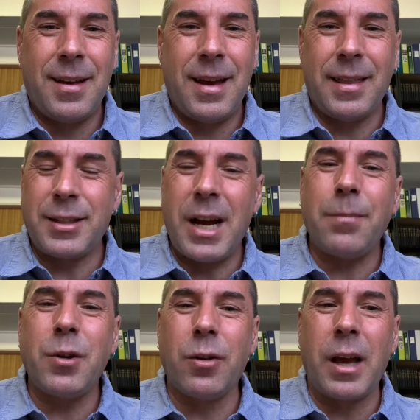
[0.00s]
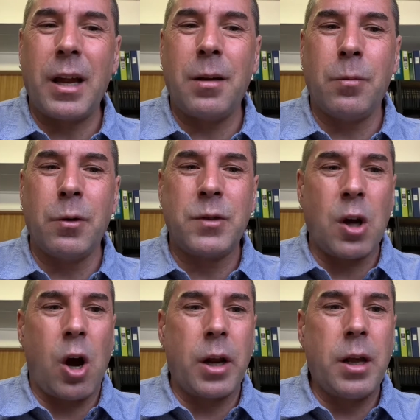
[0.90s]
And the chapter then moves
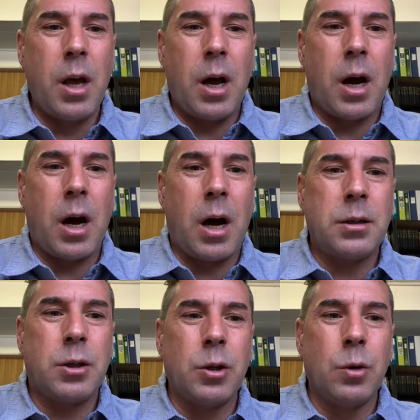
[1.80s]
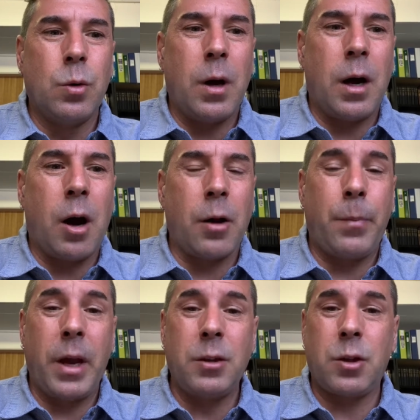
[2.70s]
on on
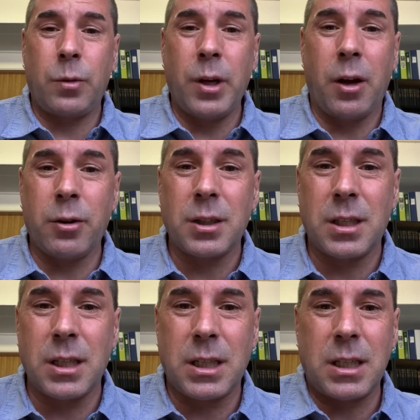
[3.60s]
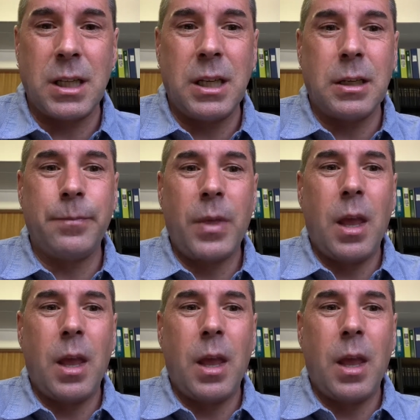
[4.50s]
page 316,